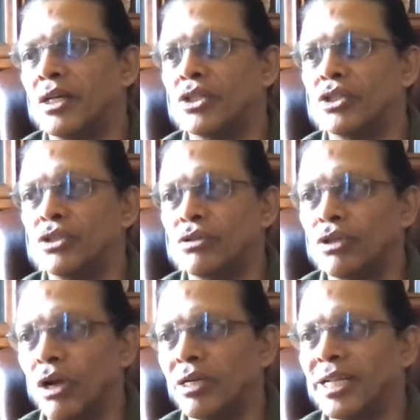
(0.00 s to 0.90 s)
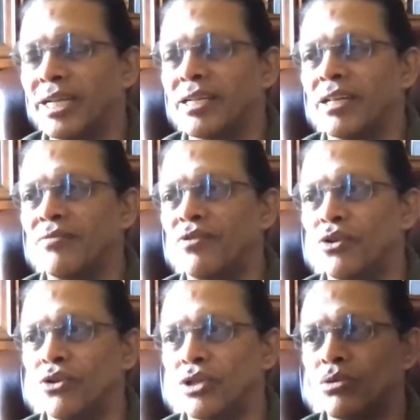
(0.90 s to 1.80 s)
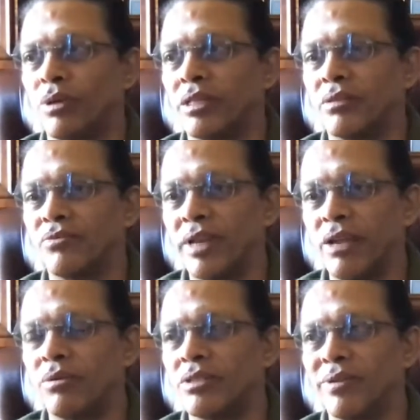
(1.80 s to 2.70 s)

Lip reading: So do not get confused with frequency.